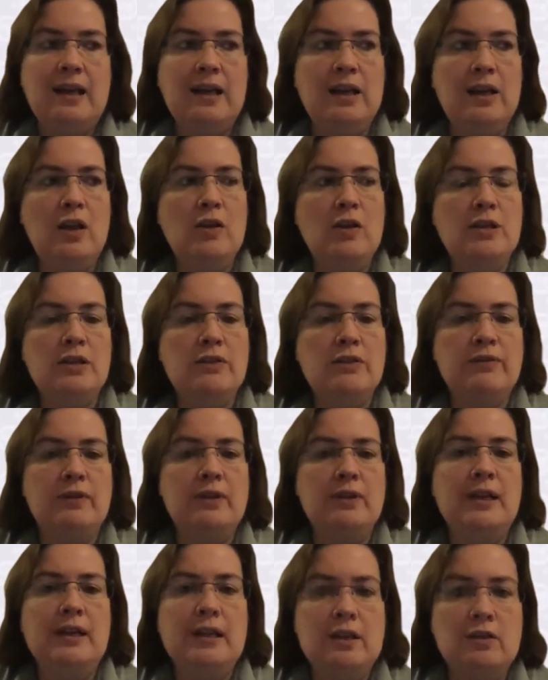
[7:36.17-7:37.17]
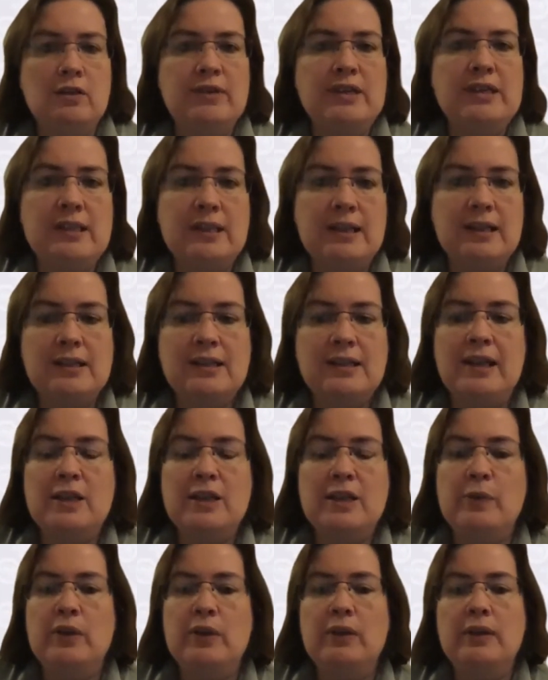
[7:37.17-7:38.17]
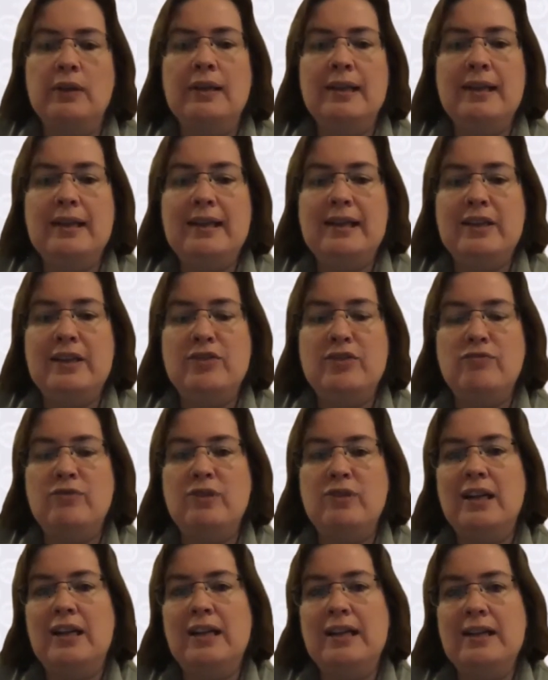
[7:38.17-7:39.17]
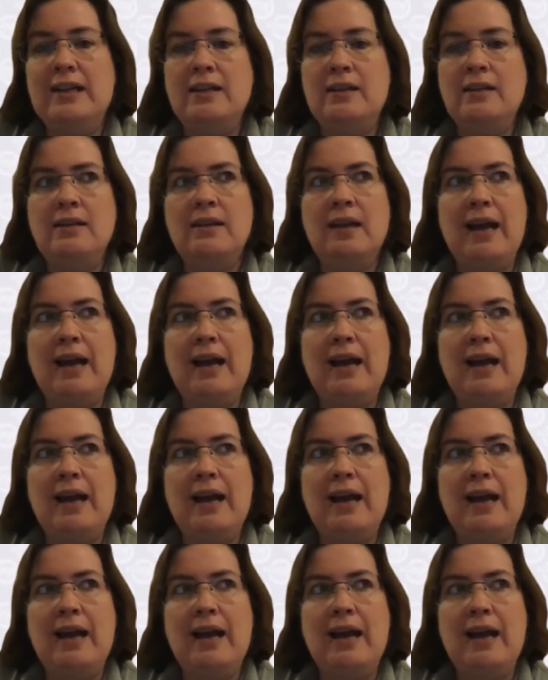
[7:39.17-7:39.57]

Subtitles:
a lot of clinical reasoning assessment is really,